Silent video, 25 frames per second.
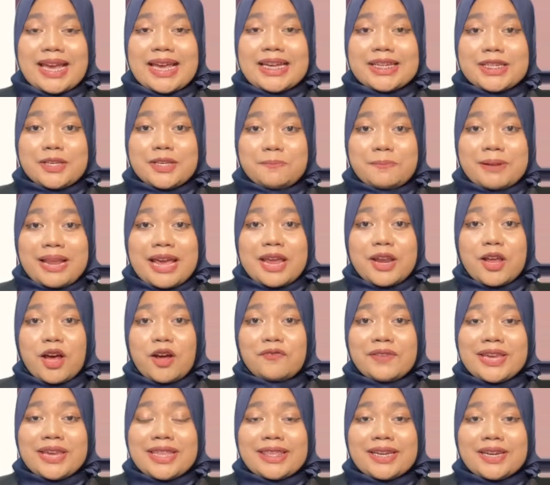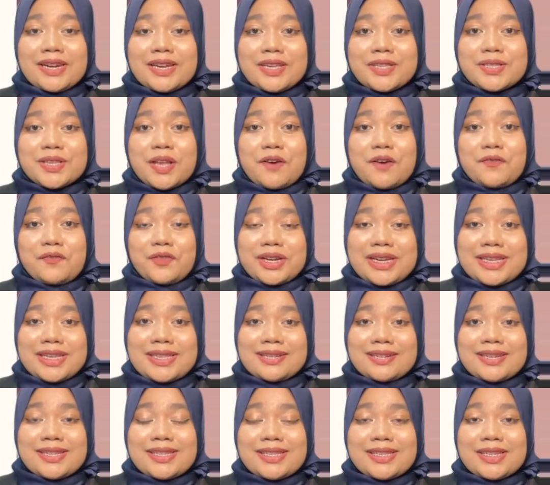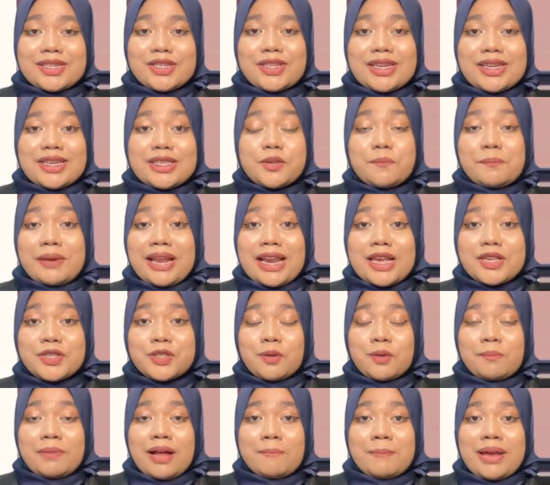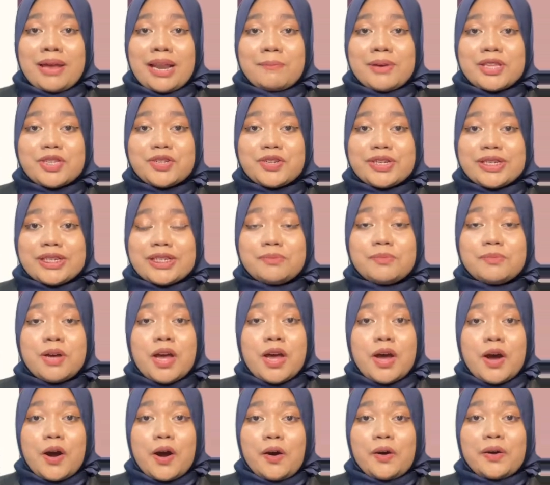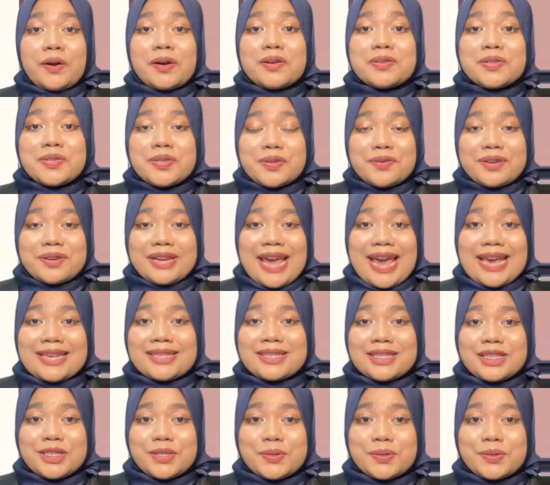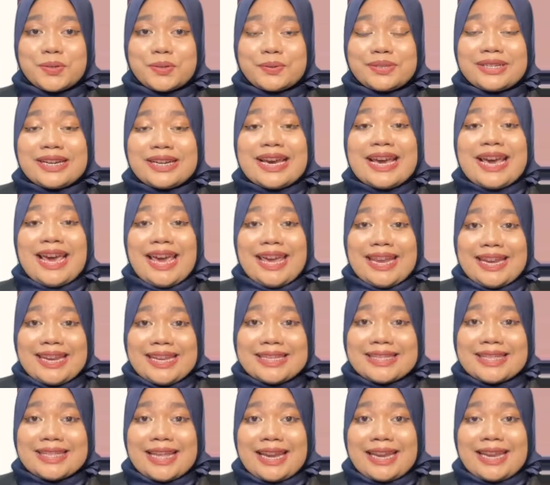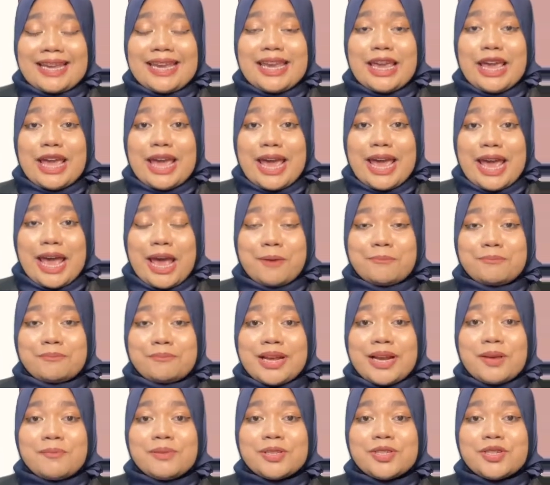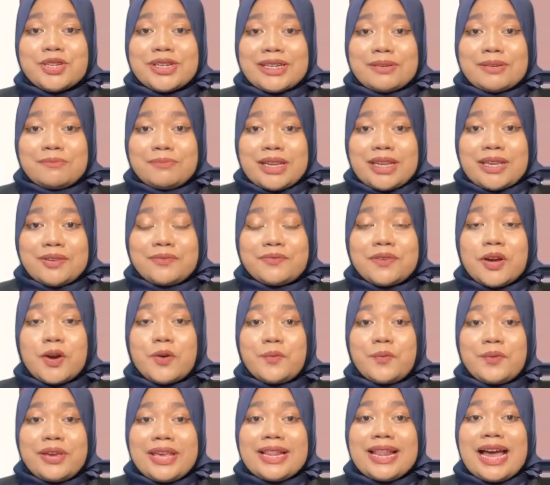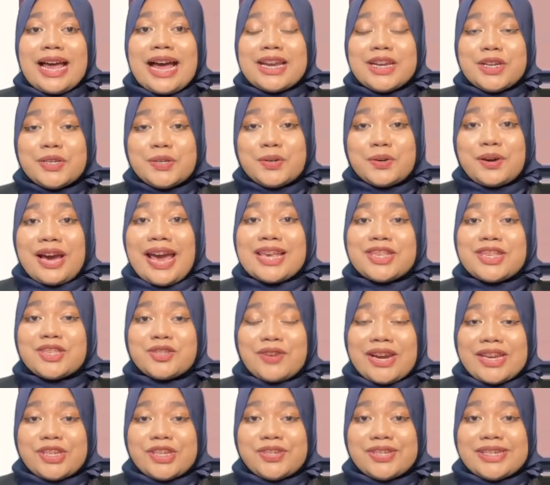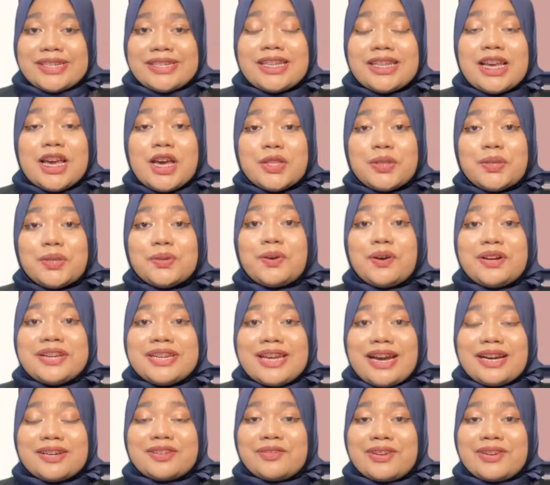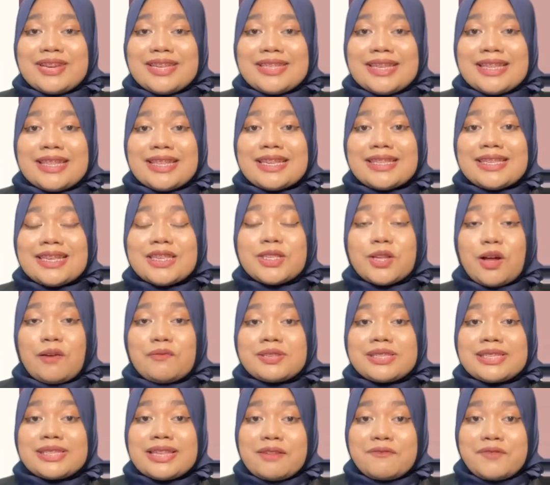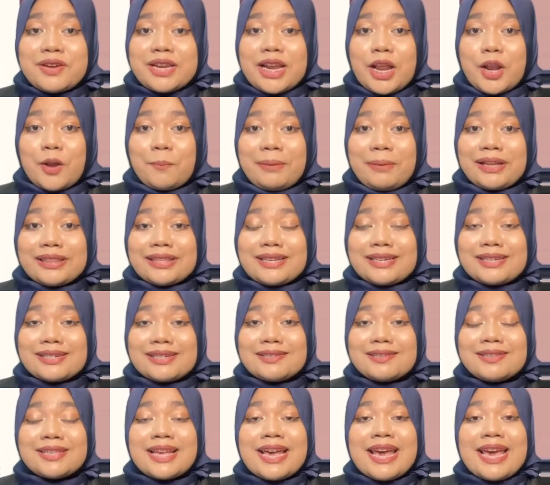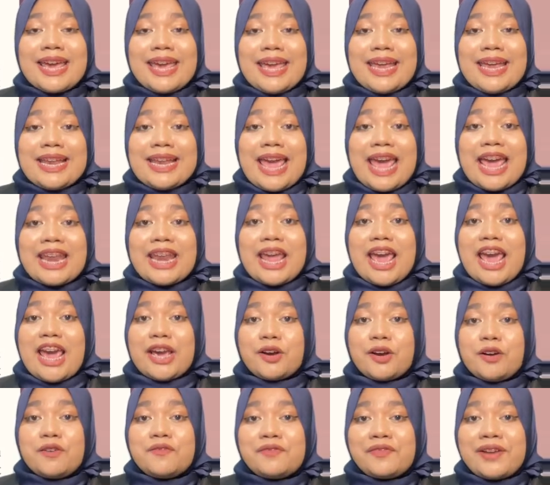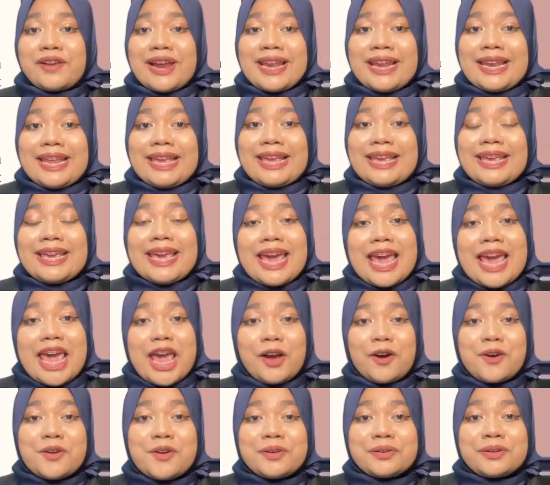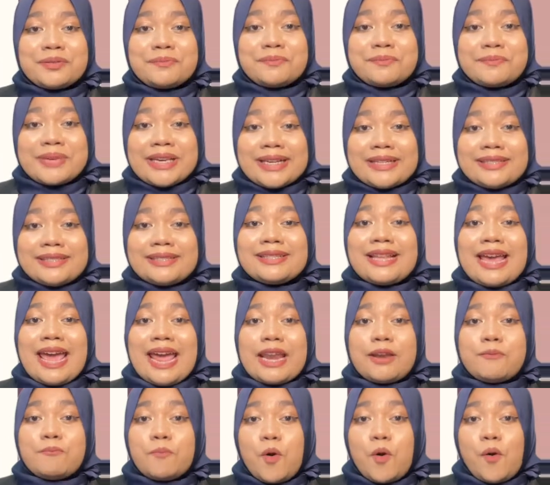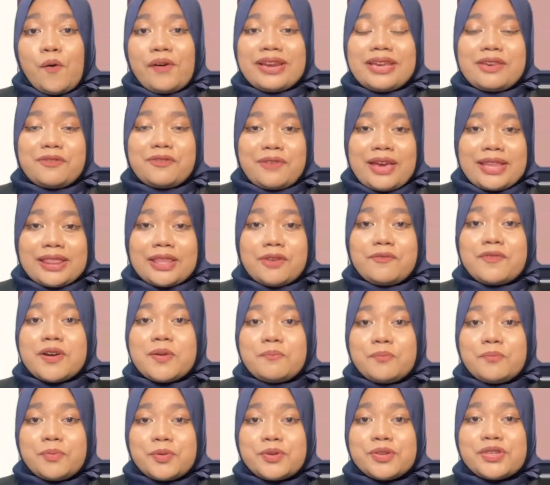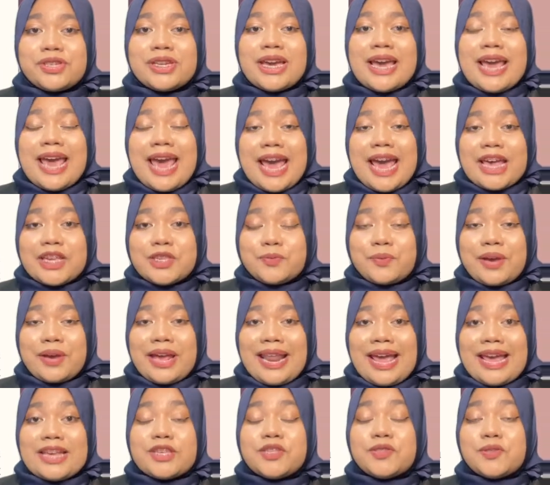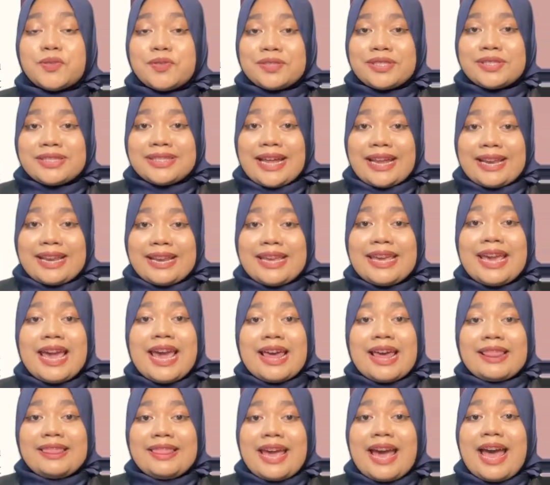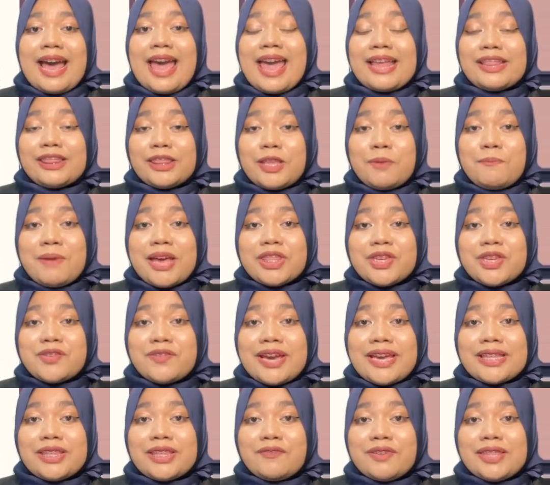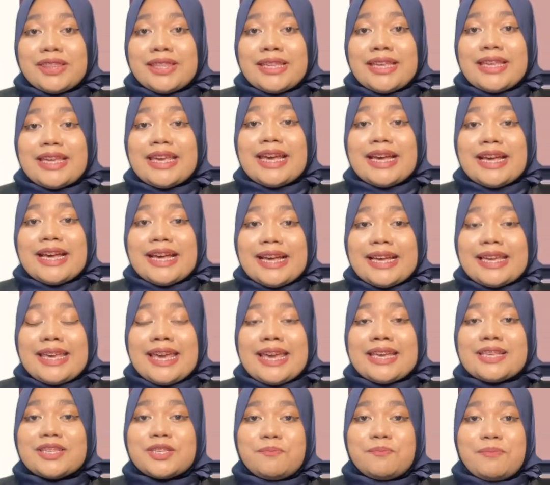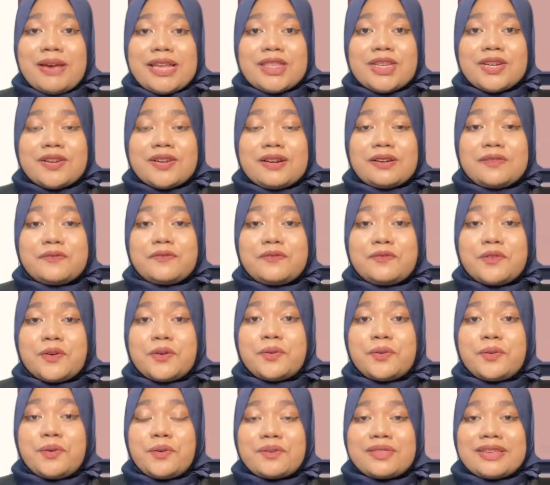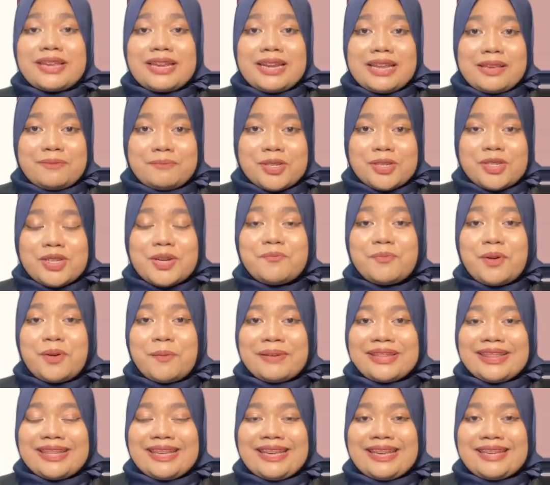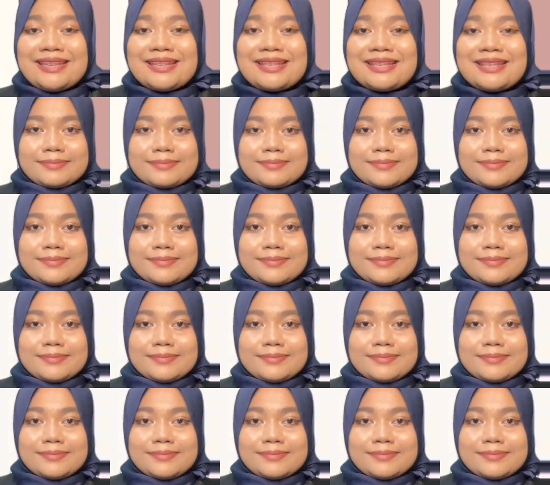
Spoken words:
The plant of interest for this research is Melastoma malabatricum, or also known as Senduduk. In this study, malabatricum leaf will undergo extraction to conduct green synthesis of silver nanoparticles in an eco-friendly, economical, and more effective approach, as well as to study their antibacterial activity against bacteria for growth inhibition properties.